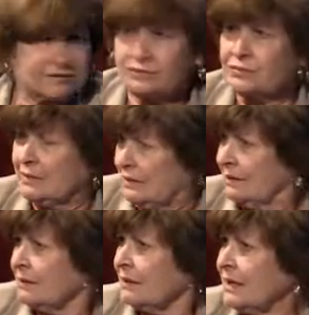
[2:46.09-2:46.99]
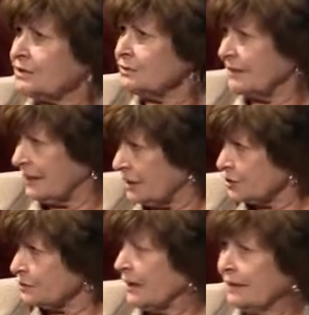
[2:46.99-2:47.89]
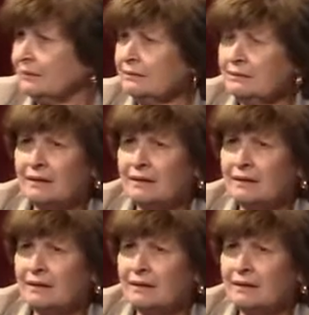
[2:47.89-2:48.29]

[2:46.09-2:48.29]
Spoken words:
to actually get educated.